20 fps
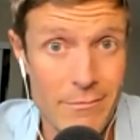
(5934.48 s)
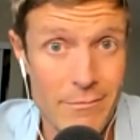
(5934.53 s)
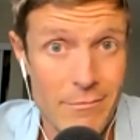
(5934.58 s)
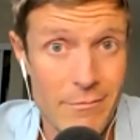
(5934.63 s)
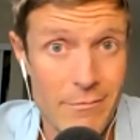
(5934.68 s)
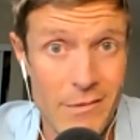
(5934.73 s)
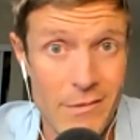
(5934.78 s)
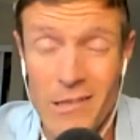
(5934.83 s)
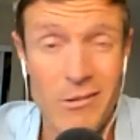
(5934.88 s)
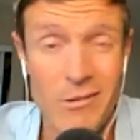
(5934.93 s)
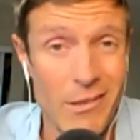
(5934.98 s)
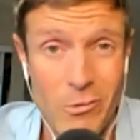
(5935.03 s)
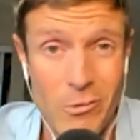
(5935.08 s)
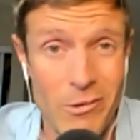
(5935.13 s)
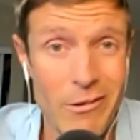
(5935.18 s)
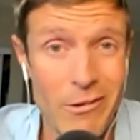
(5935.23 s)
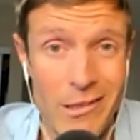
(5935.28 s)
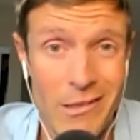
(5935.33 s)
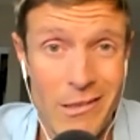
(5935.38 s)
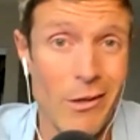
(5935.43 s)
Like we
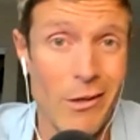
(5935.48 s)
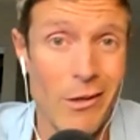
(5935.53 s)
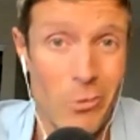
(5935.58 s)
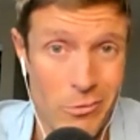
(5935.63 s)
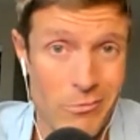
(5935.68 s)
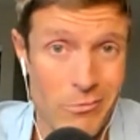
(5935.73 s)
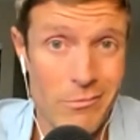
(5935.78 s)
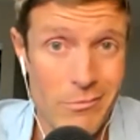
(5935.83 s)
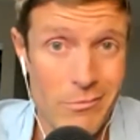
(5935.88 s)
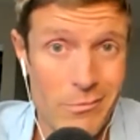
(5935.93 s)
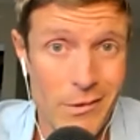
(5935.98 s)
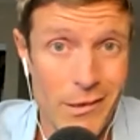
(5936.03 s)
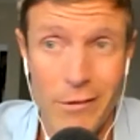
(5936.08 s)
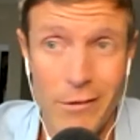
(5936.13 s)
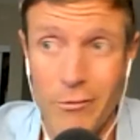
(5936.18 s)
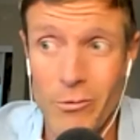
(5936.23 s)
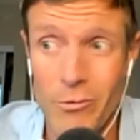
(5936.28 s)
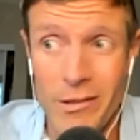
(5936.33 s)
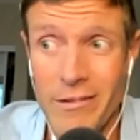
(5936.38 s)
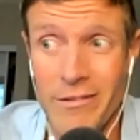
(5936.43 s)
really don't. Like
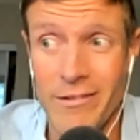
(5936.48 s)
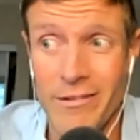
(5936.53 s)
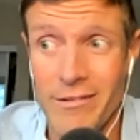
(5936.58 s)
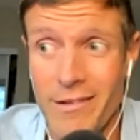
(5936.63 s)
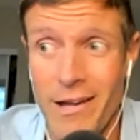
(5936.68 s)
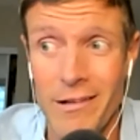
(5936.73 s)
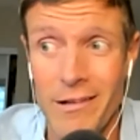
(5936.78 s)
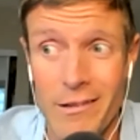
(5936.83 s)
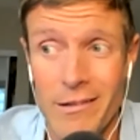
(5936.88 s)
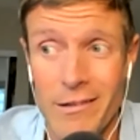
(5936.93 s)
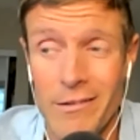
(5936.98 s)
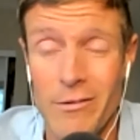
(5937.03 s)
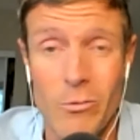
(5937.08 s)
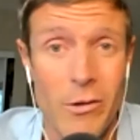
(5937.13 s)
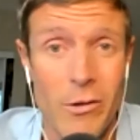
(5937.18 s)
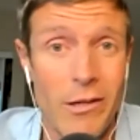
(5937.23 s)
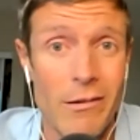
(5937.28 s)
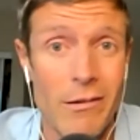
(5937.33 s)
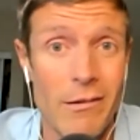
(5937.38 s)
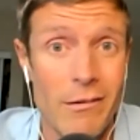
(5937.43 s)
everyone is exactly as the
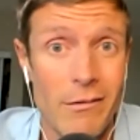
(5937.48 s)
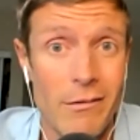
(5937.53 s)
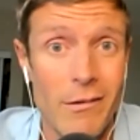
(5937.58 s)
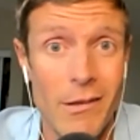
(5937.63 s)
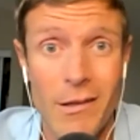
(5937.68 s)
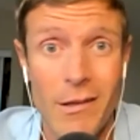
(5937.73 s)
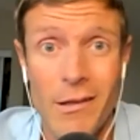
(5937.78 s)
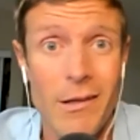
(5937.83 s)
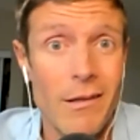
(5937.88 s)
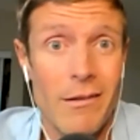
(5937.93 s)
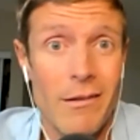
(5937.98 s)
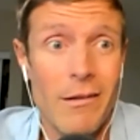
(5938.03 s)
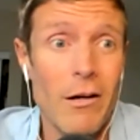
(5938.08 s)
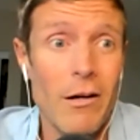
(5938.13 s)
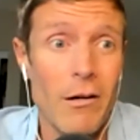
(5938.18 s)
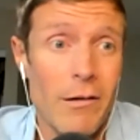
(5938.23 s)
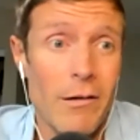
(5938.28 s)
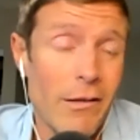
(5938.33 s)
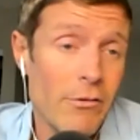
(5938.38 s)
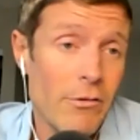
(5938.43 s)
way they
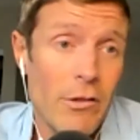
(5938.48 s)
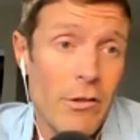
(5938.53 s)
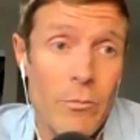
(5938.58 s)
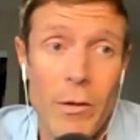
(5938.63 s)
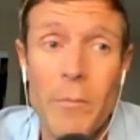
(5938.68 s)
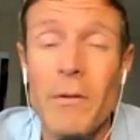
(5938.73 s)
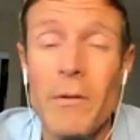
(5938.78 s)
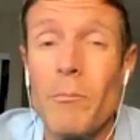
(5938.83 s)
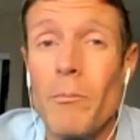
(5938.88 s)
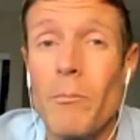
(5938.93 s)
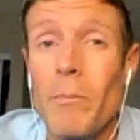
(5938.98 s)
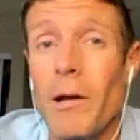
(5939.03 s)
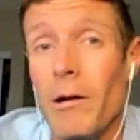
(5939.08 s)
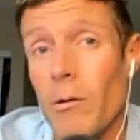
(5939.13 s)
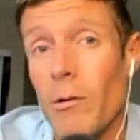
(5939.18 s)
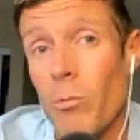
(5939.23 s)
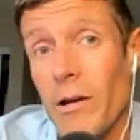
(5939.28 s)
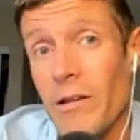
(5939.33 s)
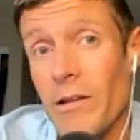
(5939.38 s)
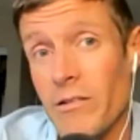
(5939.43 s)
are. Now there might be
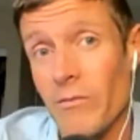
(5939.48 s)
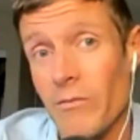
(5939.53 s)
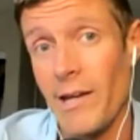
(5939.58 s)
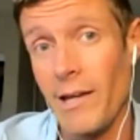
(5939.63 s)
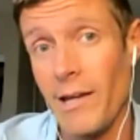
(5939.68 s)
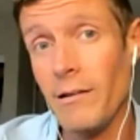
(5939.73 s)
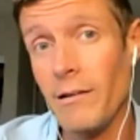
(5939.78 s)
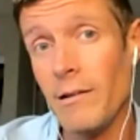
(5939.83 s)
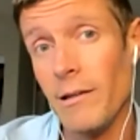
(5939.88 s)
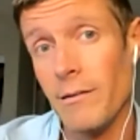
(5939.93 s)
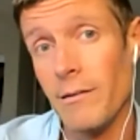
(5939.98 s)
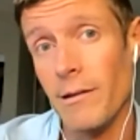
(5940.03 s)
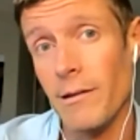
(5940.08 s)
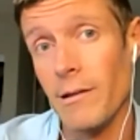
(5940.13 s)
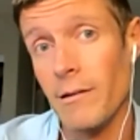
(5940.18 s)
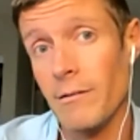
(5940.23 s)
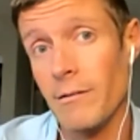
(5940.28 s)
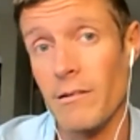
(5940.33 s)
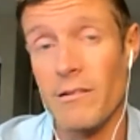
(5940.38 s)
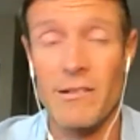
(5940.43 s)
better ways of handling
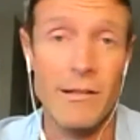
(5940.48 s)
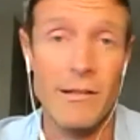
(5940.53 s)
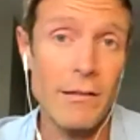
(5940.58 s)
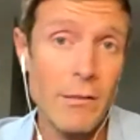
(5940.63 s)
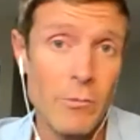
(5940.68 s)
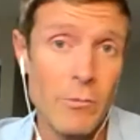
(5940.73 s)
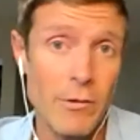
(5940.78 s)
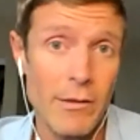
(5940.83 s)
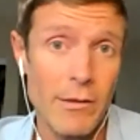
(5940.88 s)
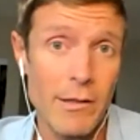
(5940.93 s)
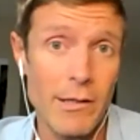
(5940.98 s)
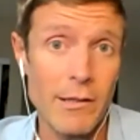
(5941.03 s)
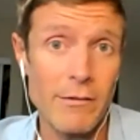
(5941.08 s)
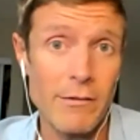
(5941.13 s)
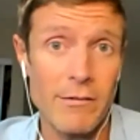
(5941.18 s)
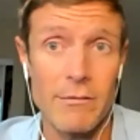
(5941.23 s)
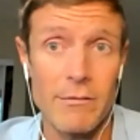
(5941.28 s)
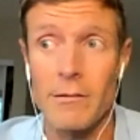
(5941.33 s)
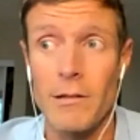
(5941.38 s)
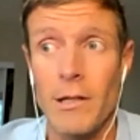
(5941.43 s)
things and dealing with
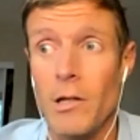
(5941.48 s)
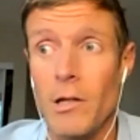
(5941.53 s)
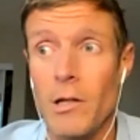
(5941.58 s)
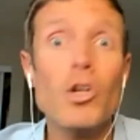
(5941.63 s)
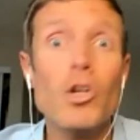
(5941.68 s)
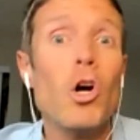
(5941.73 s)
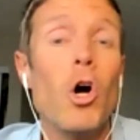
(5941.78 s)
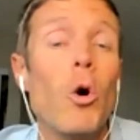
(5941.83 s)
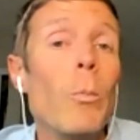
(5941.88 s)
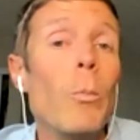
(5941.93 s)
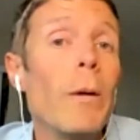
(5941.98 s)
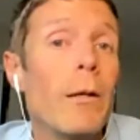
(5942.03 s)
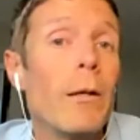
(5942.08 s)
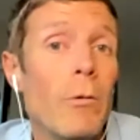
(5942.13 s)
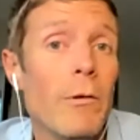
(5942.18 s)
things and coping with